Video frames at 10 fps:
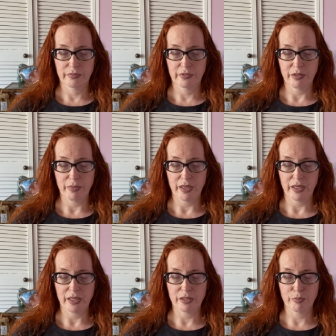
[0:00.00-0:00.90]
You might
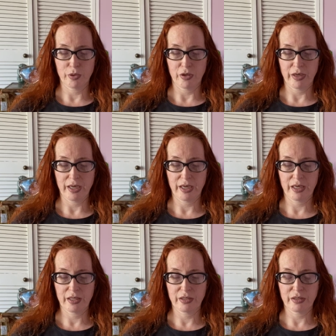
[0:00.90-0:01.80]
like to put your
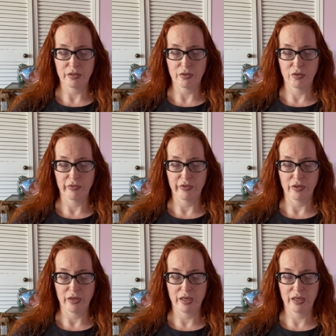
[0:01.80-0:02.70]
hand over
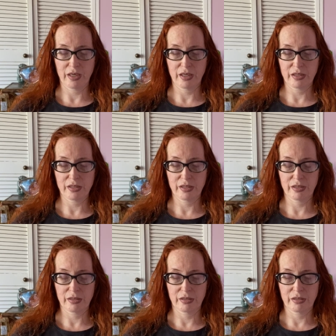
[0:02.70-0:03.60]
your heart
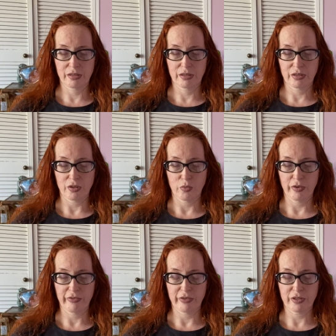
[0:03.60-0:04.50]
or
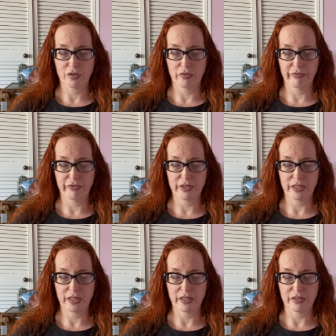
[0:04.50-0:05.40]
wherever it's
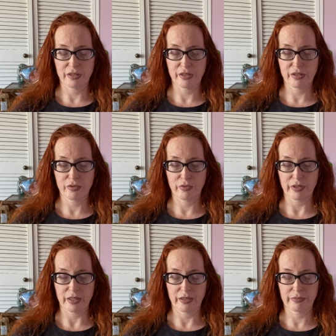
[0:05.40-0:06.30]
comforting and
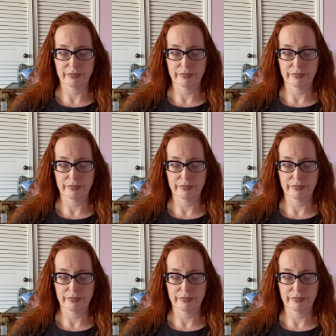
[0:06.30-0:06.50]
soothing,